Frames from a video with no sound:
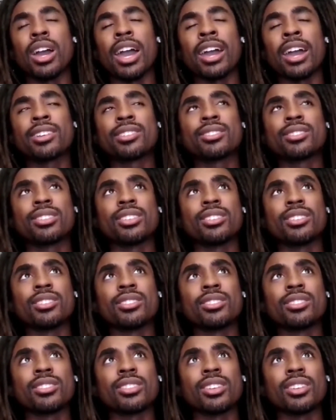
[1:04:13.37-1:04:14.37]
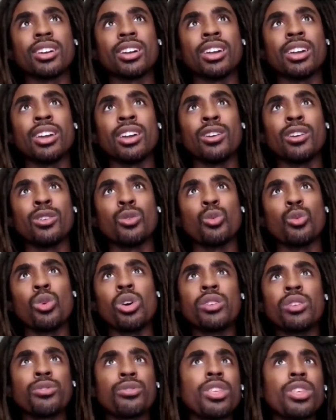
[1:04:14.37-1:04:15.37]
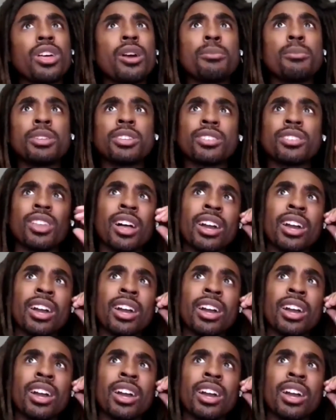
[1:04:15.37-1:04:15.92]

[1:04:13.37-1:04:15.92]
axis, and one of them is